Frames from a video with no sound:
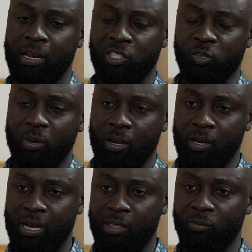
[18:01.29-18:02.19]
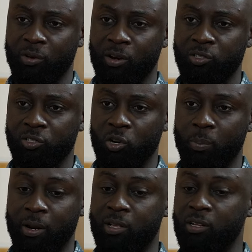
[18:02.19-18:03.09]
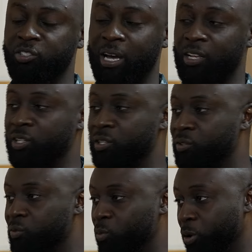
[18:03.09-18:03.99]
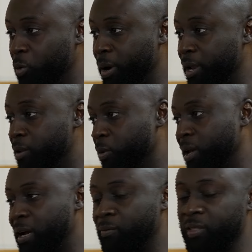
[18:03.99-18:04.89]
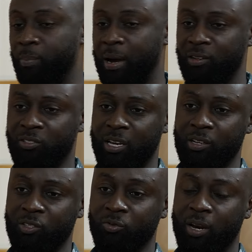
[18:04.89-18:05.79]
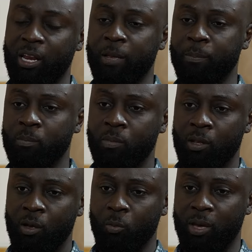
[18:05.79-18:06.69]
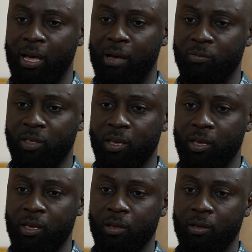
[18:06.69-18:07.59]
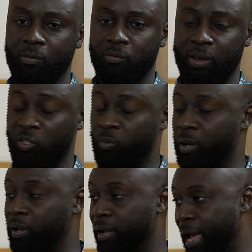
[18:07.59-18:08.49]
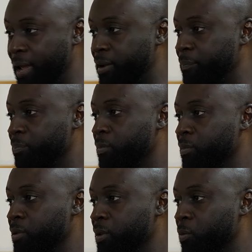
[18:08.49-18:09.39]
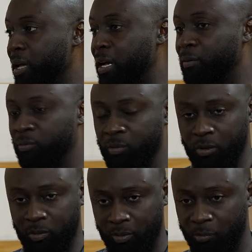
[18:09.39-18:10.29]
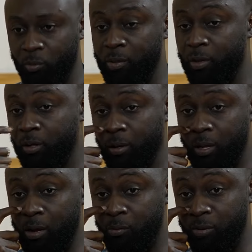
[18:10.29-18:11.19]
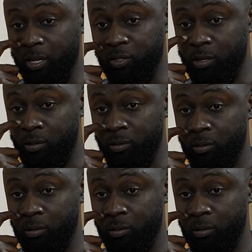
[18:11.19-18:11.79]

as we look at the various geopolitical challenges worldwide, we have the Palestine-Israeli, we have the Venezuela-Guyana, we have, you know, a few other conflicts and